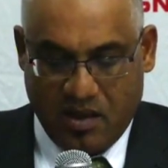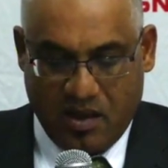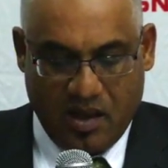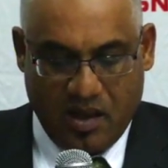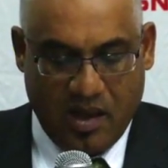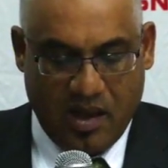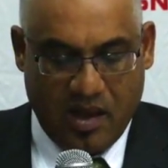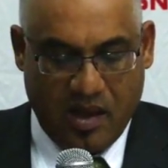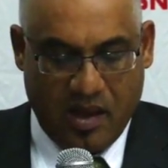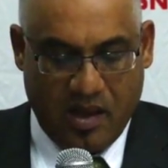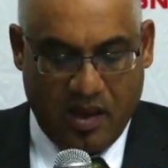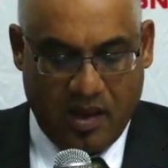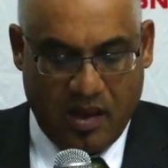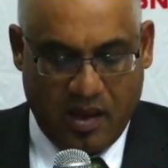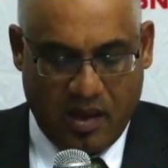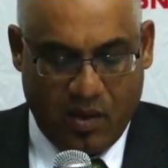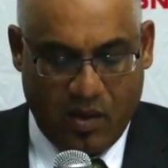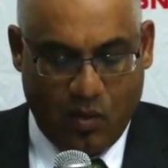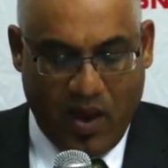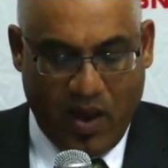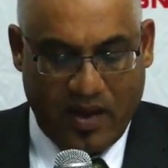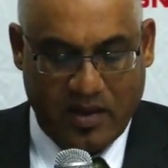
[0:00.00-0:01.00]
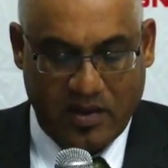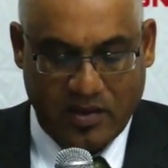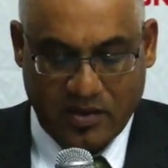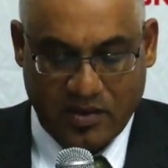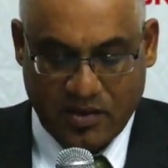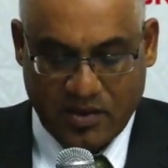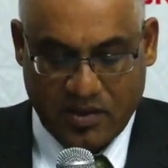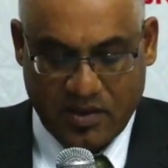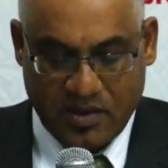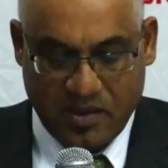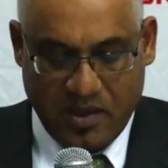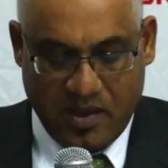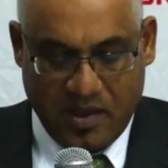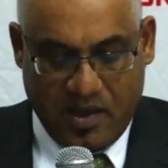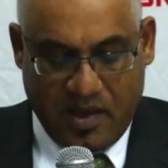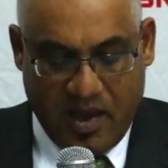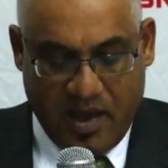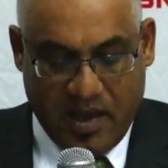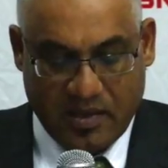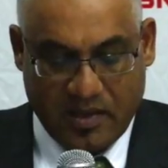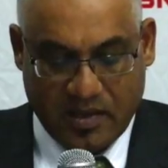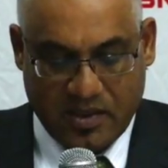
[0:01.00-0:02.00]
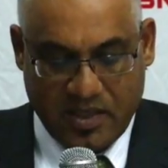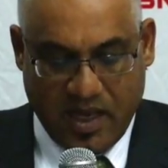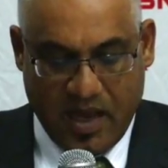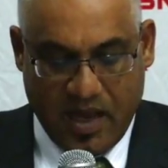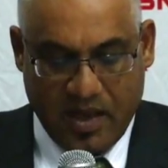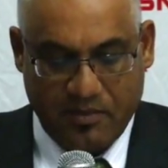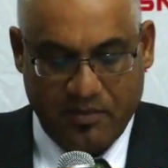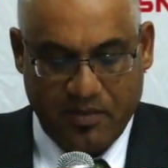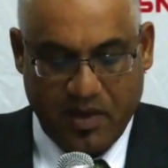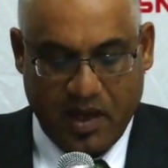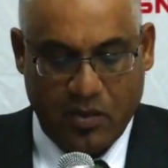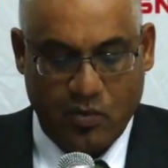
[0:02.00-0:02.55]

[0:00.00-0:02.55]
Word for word: uh, wagons at a time